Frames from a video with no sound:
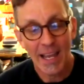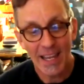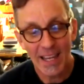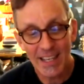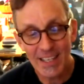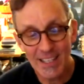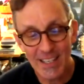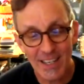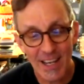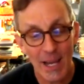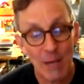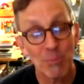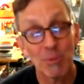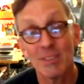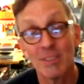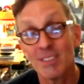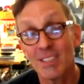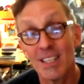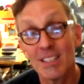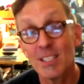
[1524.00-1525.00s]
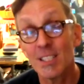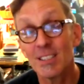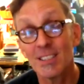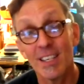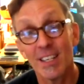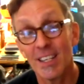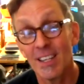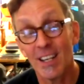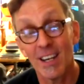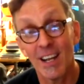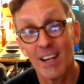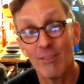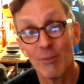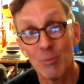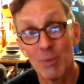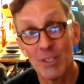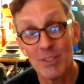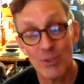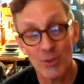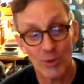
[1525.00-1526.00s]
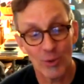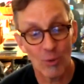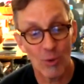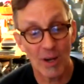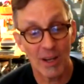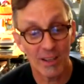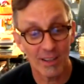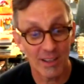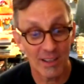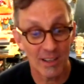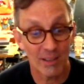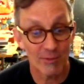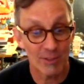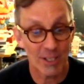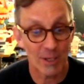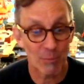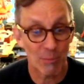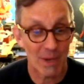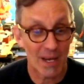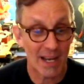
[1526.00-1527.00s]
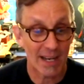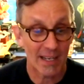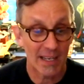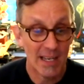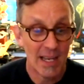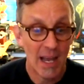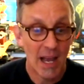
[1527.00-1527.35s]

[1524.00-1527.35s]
Indianapolis. That's a city that I haven't been to in a while. I'd love to get back.